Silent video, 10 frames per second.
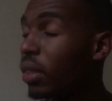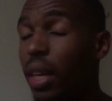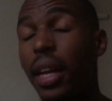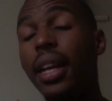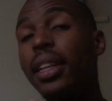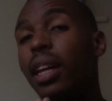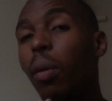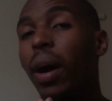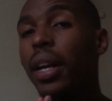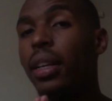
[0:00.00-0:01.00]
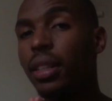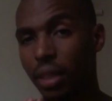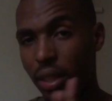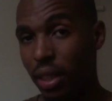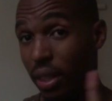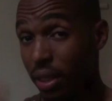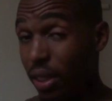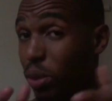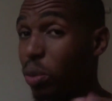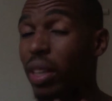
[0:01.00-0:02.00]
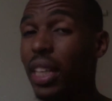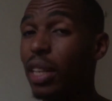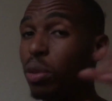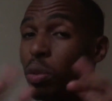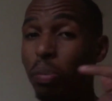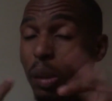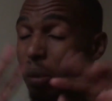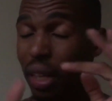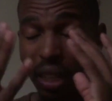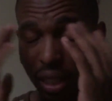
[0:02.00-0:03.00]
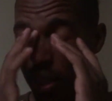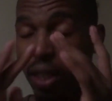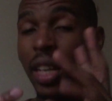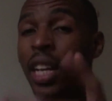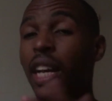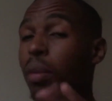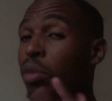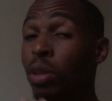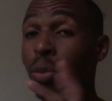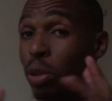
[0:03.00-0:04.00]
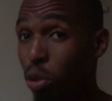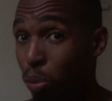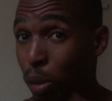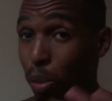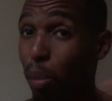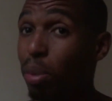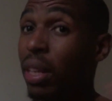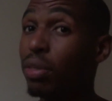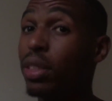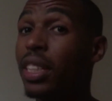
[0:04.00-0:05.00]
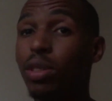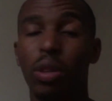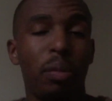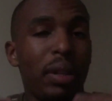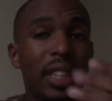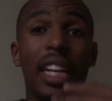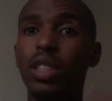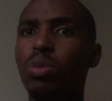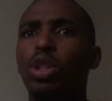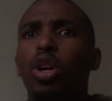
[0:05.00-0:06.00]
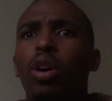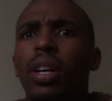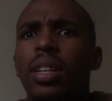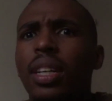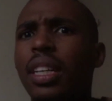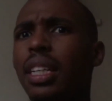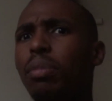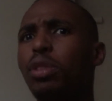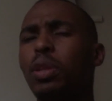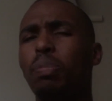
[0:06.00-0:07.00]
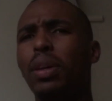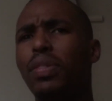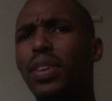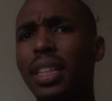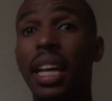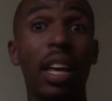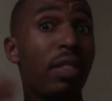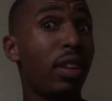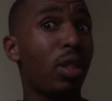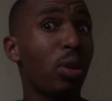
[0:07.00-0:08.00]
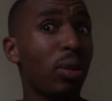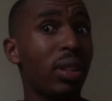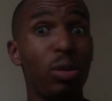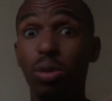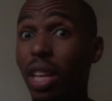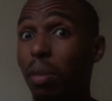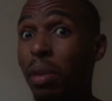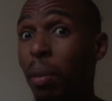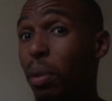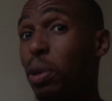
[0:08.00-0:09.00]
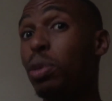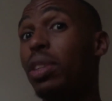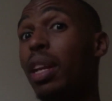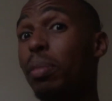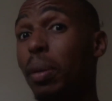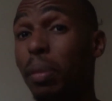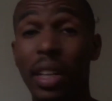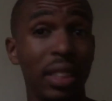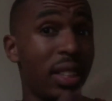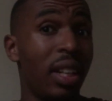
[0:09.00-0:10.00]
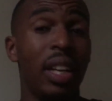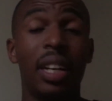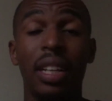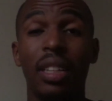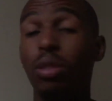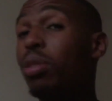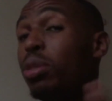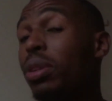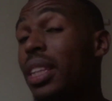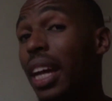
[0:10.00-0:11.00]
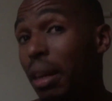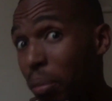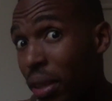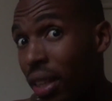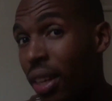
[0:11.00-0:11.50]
Another one, this one I know people, I'm not going to be popular for this one, but guys, we talk, and I'm not perfect. I have a thought, you tell me I'm wrong, you tell me I'm right, you'll tell me.